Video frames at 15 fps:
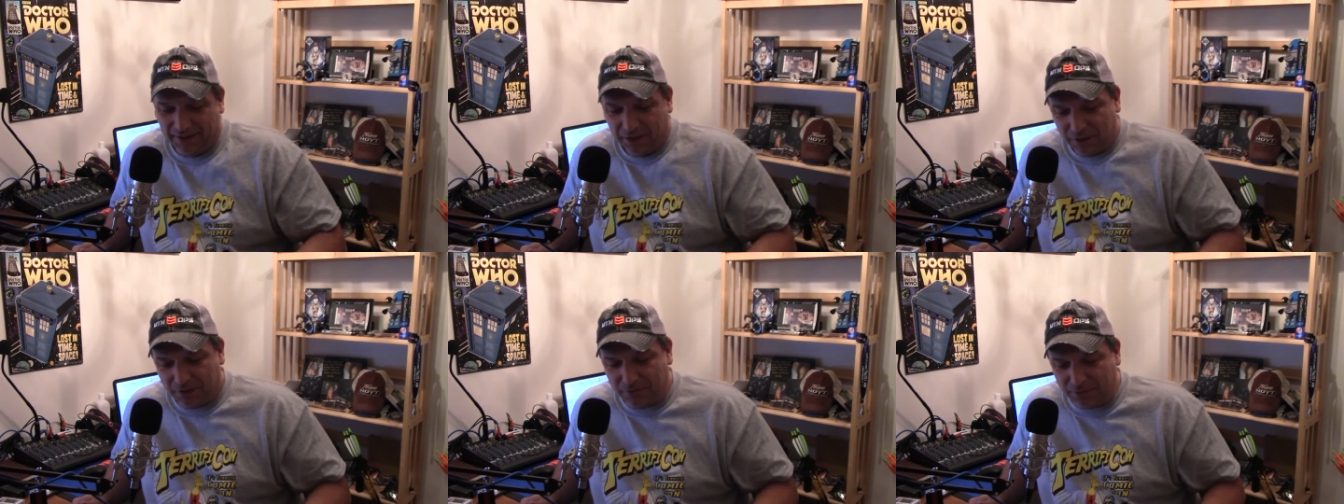
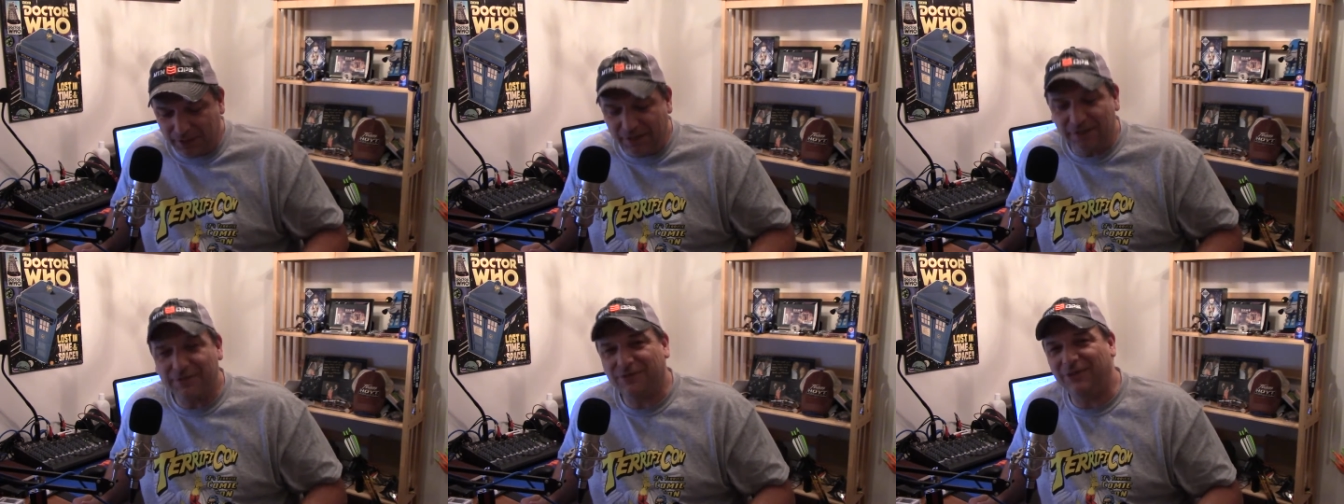
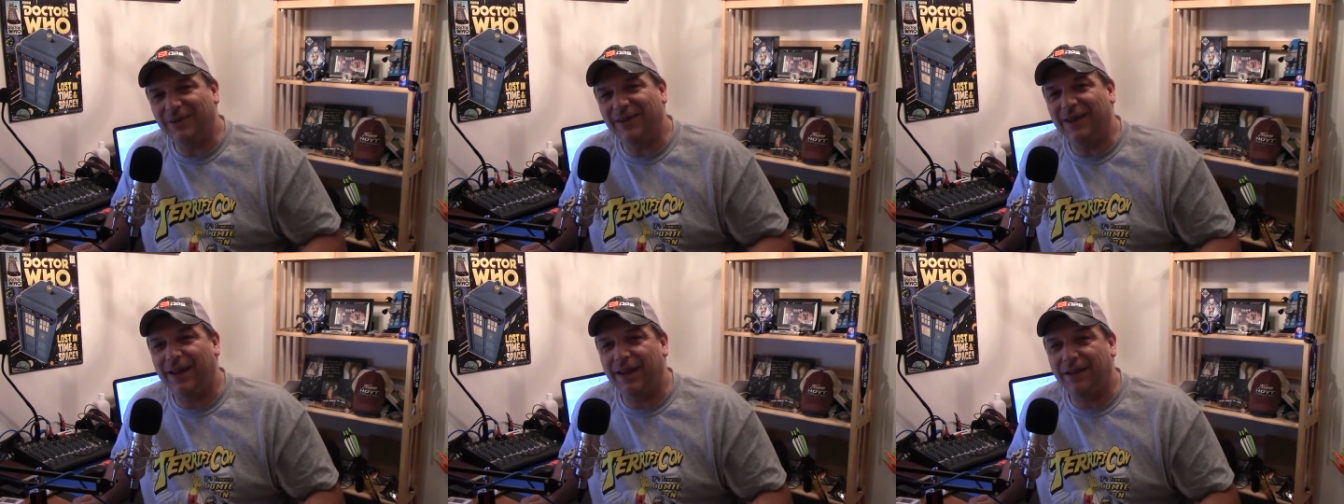
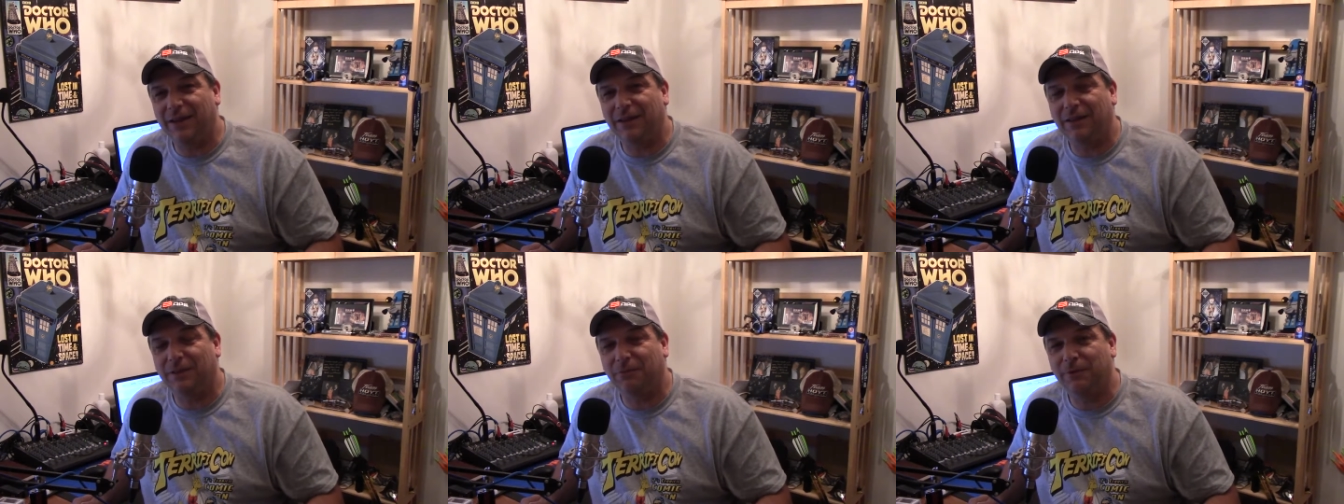
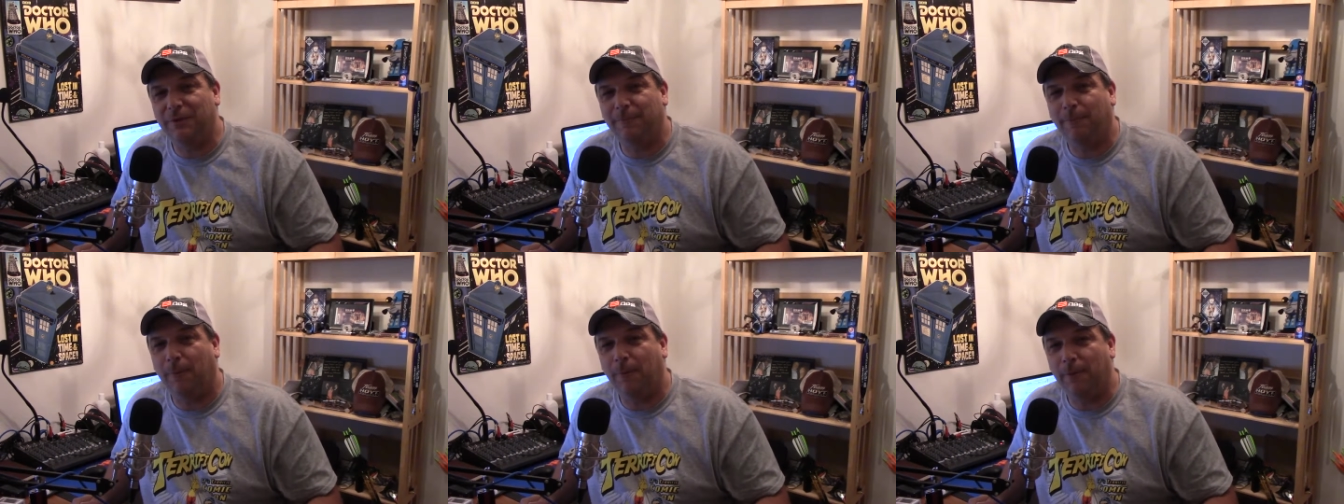
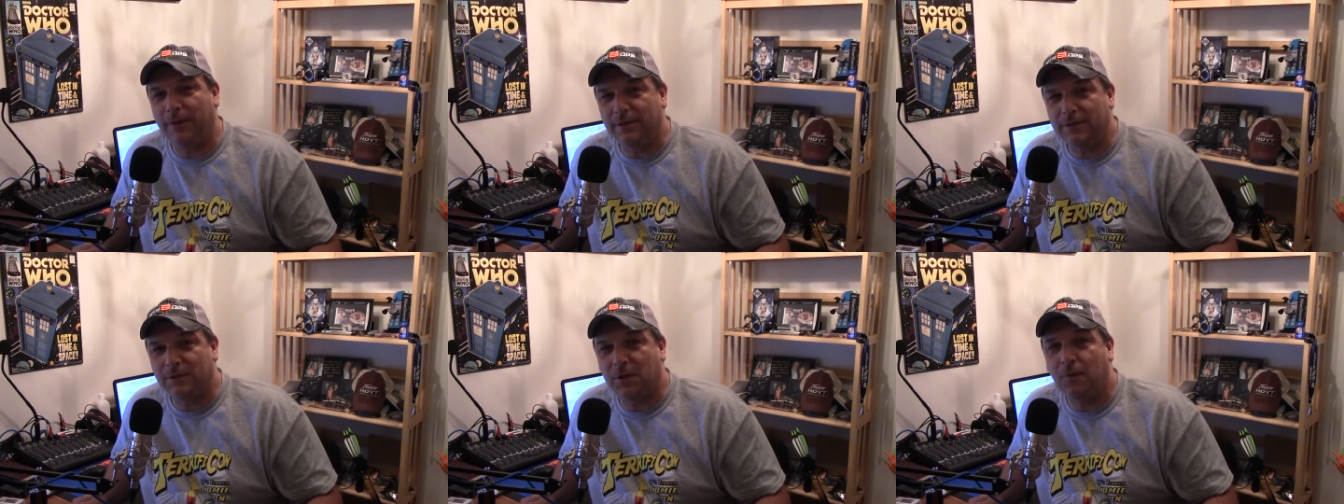383
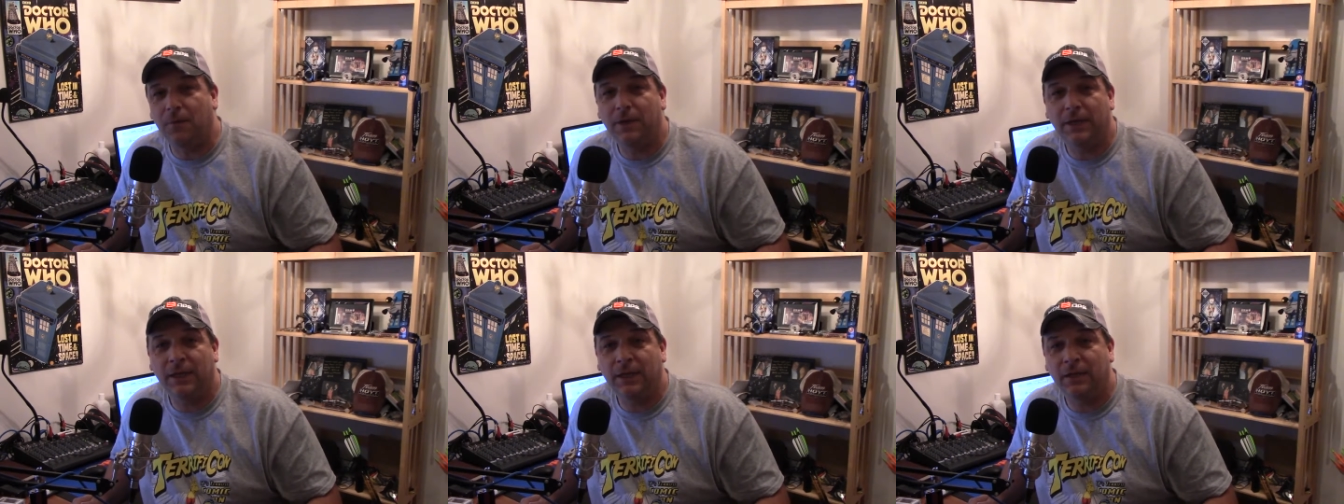points
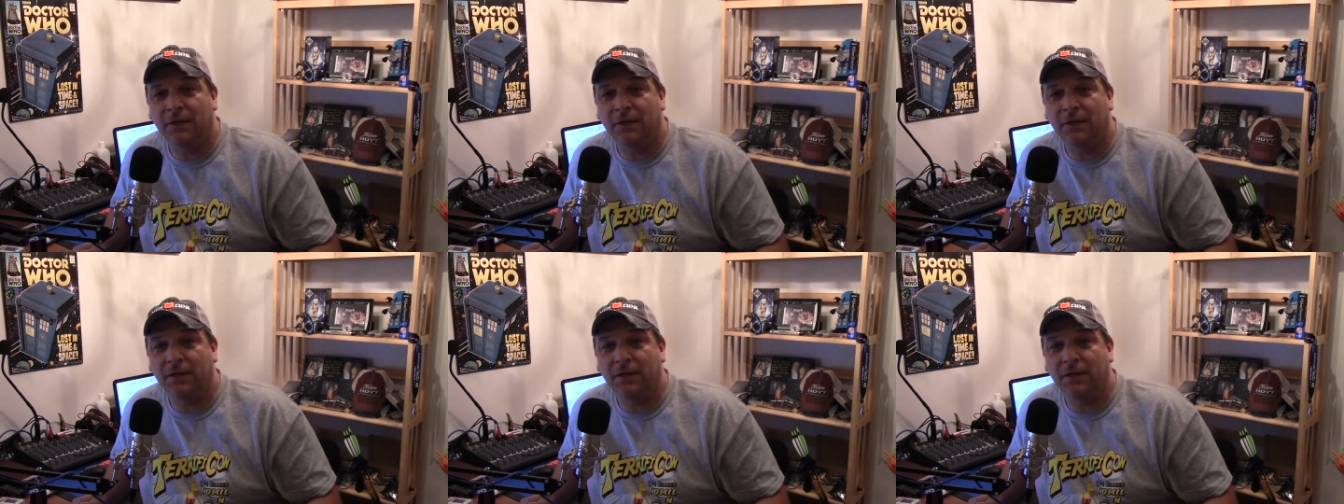going in